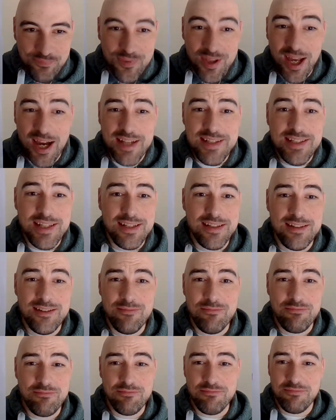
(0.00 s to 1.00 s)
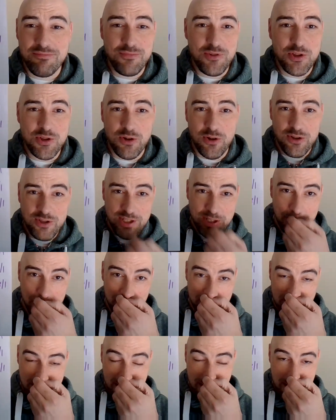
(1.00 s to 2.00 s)
I didn't, just got to deal with
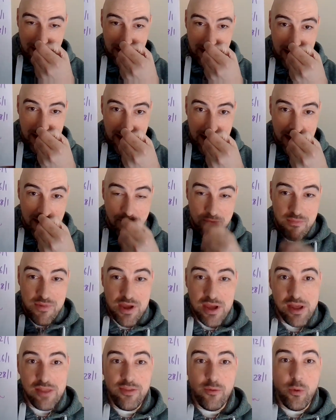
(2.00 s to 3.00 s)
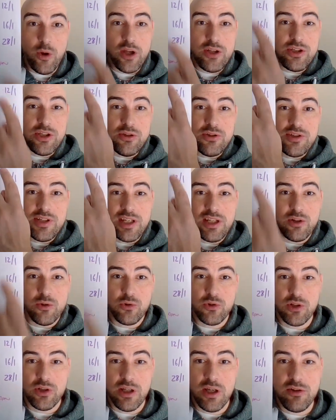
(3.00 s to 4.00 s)
it. There were two
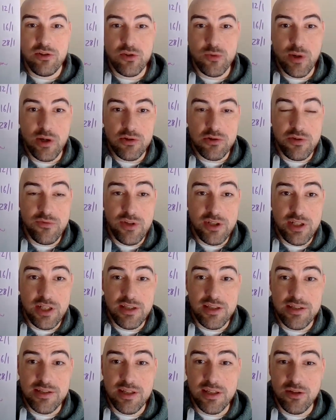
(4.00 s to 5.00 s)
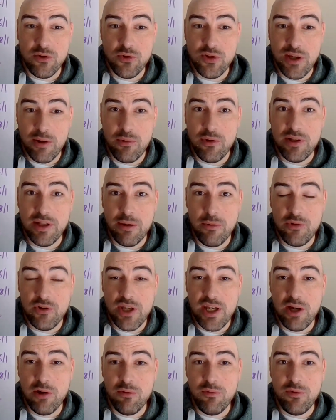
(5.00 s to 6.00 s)
singles on those as well, so if you did the singles, that
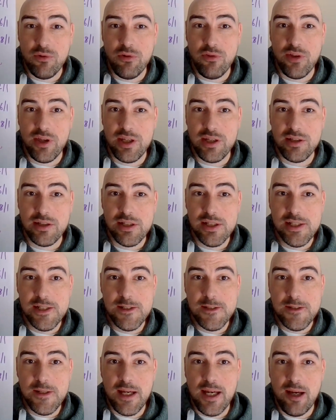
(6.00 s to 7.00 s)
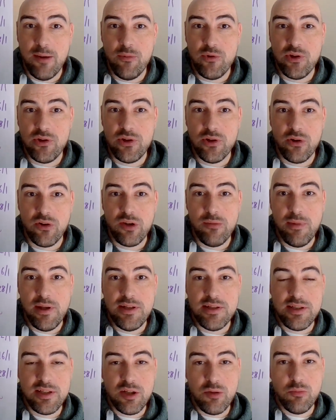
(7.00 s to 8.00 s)
was a helpful thing. So
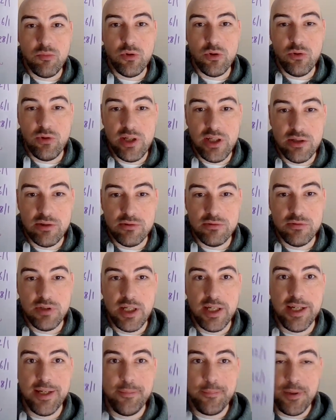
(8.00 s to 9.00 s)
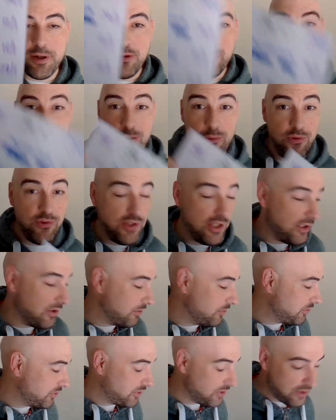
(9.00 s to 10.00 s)
documenting and Brawl Hill both back with
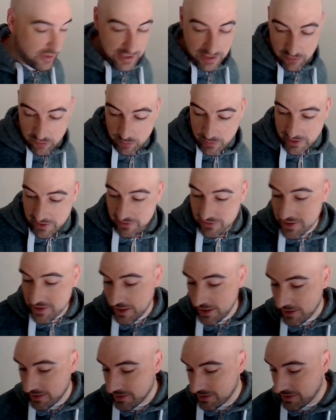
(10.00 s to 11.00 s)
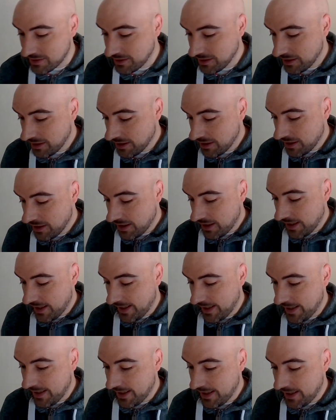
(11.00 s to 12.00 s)
singles, so that was bet six.
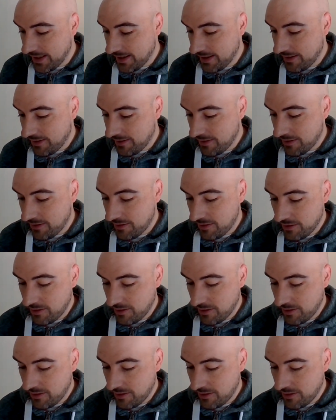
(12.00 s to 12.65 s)
And then